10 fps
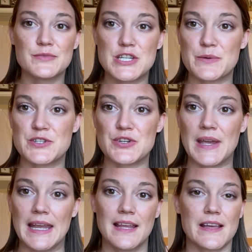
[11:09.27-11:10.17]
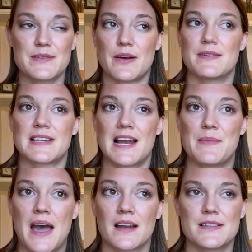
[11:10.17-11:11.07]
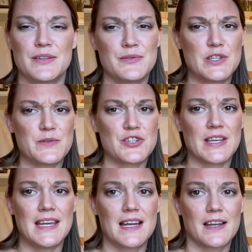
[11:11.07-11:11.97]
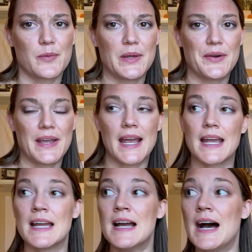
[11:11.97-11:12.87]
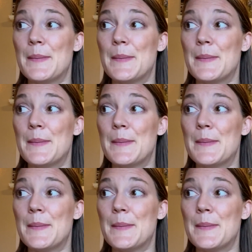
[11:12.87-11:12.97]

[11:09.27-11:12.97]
Do what you can. That was always kind of my attitude. Do what you can. It'll be okay.